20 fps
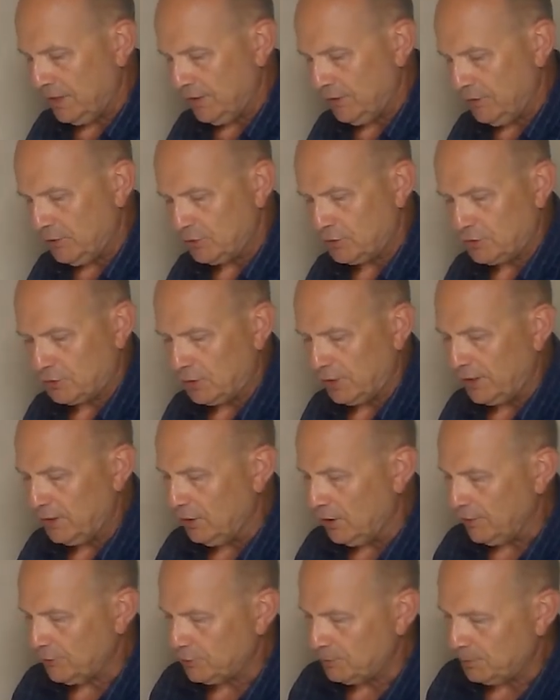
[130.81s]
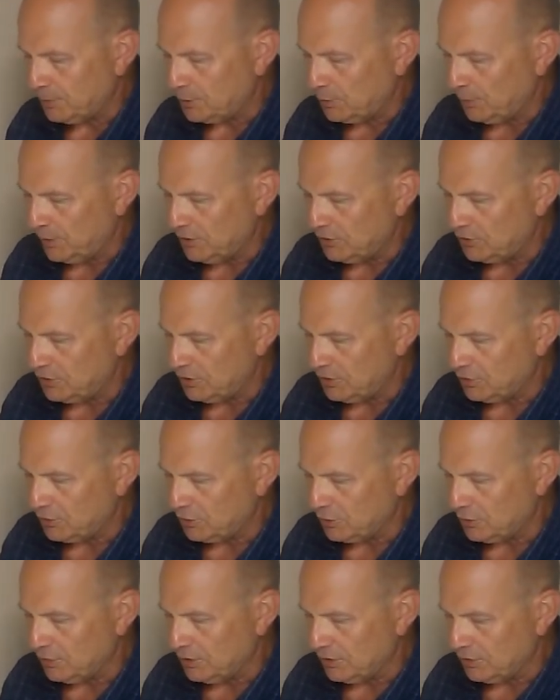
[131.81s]
There's trade-offs between
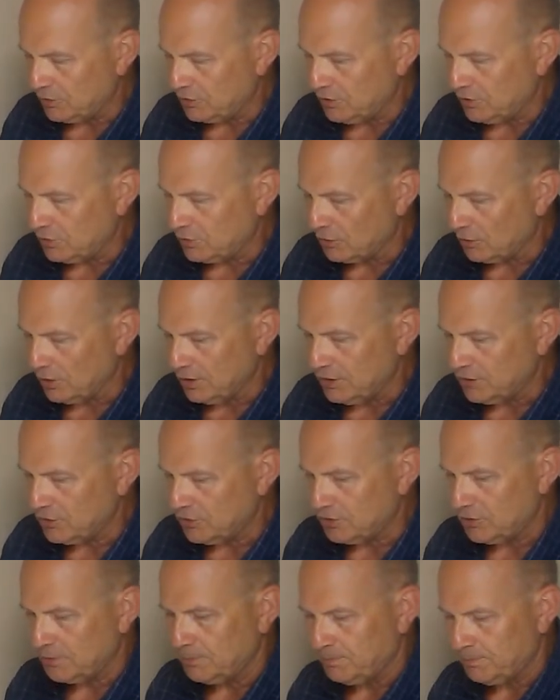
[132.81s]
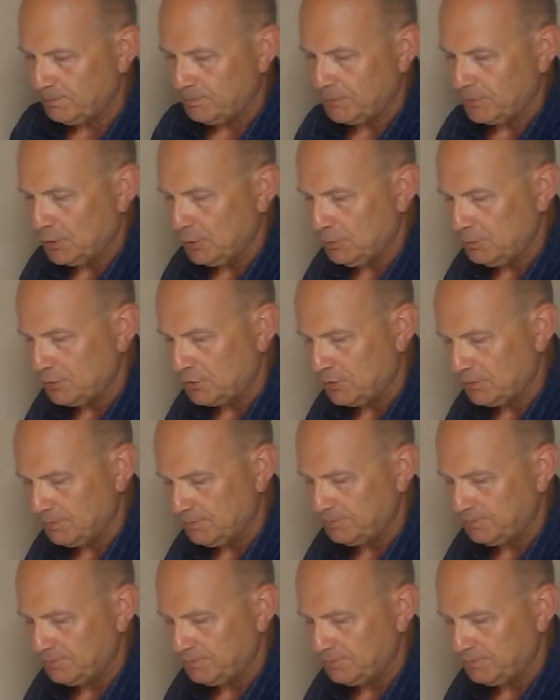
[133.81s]
censored and censorless. Oops.